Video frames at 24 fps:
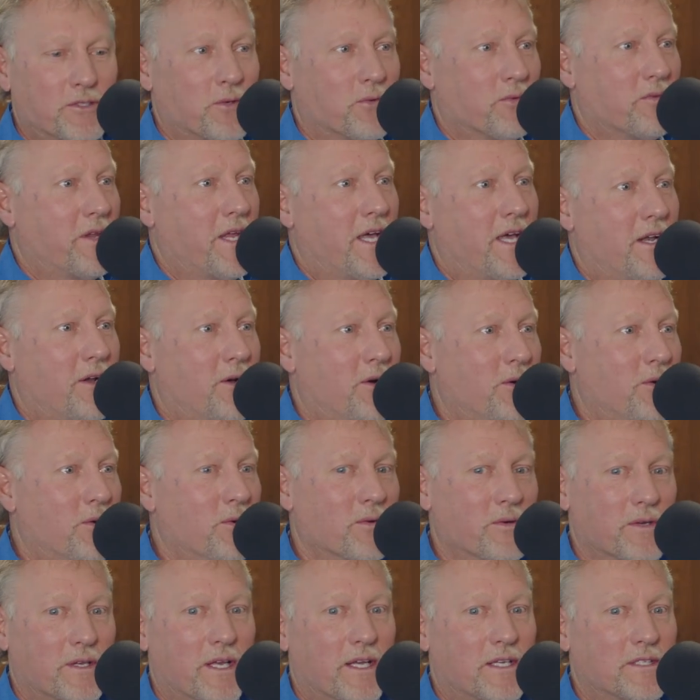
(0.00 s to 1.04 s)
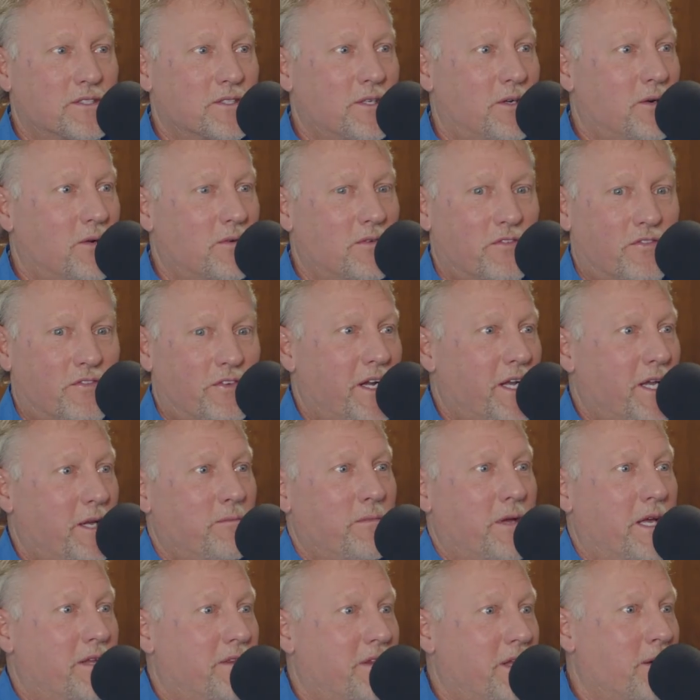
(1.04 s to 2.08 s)
I was on that hole, and I saw
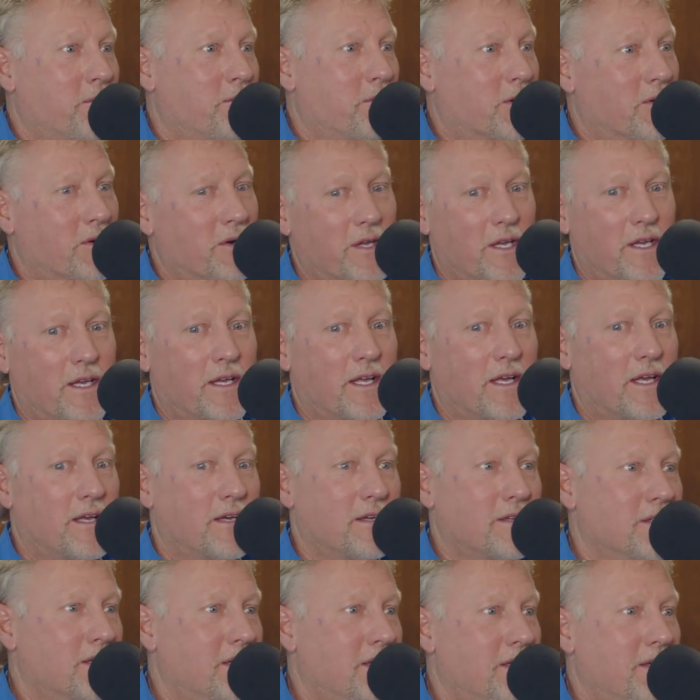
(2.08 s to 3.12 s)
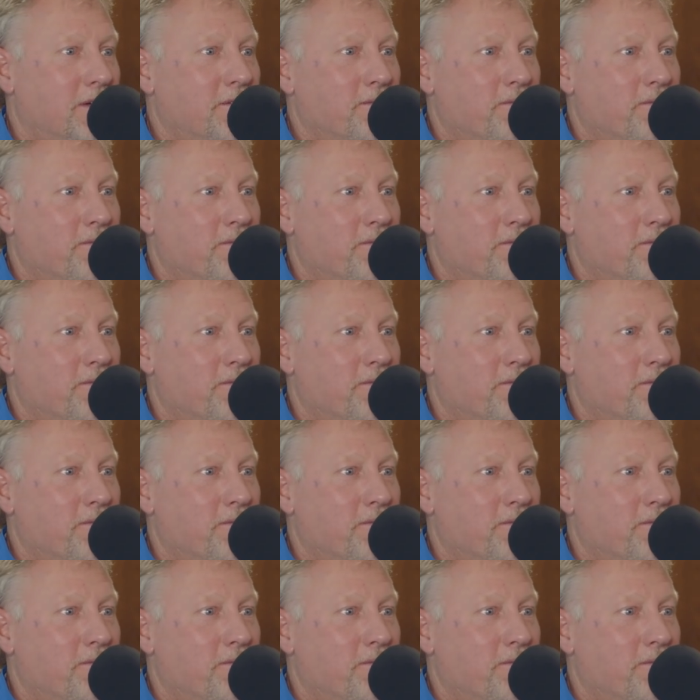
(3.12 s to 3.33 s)
Freddie make that birdie, and